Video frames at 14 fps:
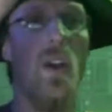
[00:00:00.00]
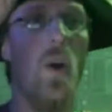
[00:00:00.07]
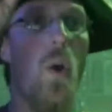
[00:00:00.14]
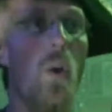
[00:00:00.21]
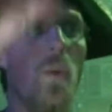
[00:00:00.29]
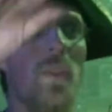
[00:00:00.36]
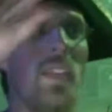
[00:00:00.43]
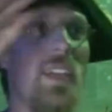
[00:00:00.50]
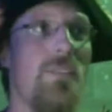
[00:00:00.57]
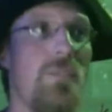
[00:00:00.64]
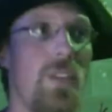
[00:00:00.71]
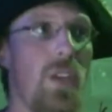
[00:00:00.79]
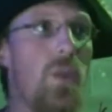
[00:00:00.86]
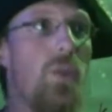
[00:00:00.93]
only a
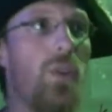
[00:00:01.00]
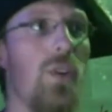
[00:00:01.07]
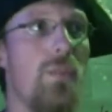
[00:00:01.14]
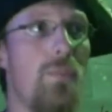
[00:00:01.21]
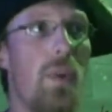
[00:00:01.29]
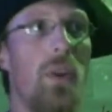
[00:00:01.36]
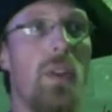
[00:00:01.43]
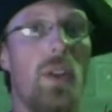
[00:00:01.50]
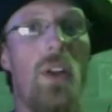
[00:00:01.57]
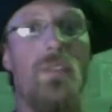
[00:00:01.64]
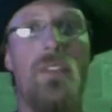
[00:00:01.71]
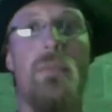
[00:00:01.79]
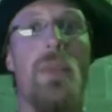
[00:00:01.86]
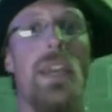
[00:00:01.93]
few could pull it
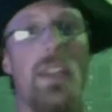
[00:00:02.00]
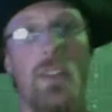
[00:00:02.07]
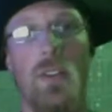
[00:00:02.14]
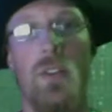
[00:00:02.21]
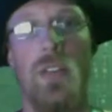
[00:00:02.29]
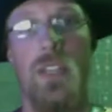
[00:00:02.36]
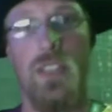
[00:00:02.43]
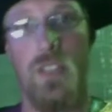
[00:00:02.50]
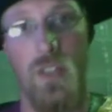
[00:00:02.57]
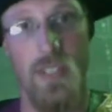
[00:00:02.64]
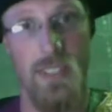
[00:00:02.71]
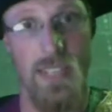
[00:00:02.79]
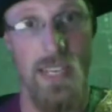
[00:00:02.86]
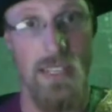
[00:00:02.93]
off and make it look as
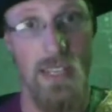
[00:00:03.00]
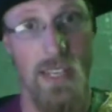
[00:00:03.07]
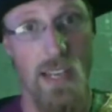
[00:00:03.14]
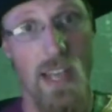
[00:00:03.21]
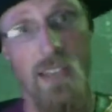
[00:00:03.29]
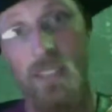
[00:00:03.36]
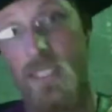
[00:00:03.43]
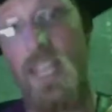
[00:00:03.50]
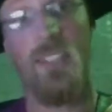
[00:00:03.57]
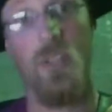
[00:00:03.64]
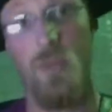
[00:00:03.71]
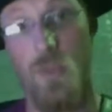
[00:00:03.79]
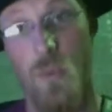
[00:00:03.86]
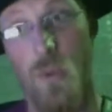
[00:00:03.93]
good as they did. El
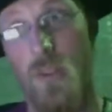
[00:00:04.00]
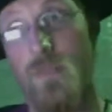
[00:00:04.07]
Santo was one of